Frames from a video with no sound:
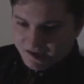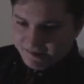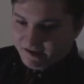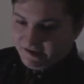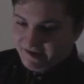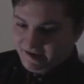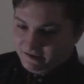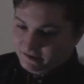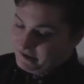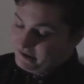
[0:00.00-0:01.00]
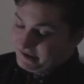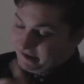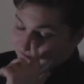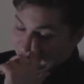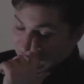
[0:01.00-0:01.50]
The
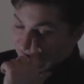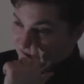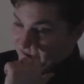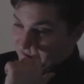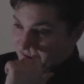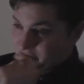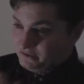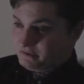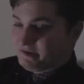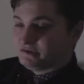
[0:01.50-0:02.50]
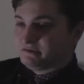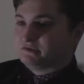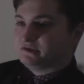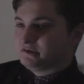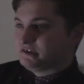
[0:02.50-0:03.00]
idea about making the documentary
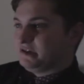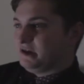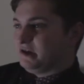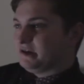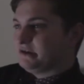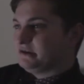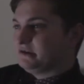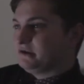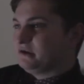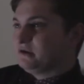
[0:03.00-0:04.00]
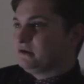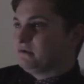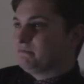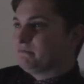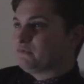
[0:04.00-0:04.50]
was just so that I could
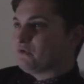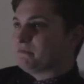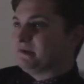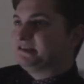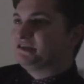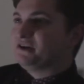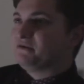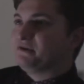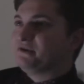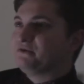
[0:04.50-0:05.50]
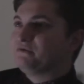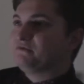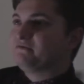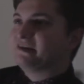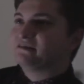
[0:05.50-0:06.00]
properly show you
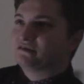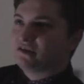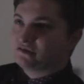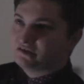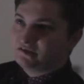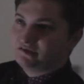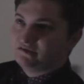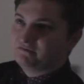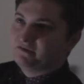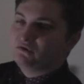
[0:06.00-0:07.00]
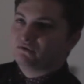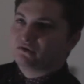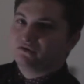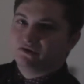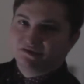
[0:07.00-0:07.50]
things such as field
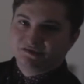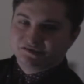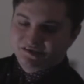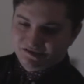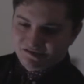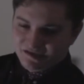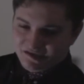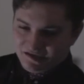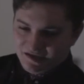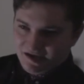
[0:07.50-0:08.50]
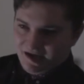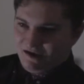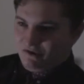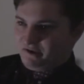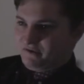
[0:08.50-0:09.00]
recordings and
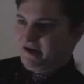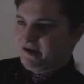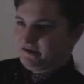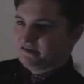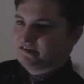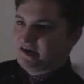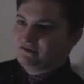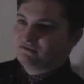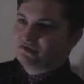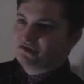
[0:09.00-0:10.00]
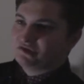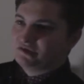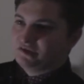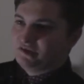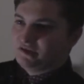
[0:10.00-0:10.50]
how I created the sounds
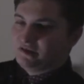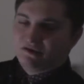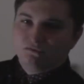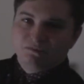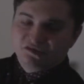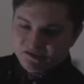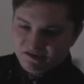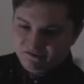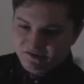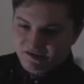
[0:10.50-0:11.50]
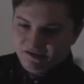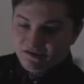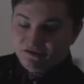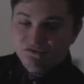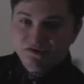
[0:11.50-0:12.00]
that will be shown in
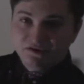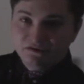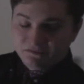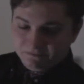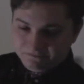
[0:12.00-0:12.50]
the audio.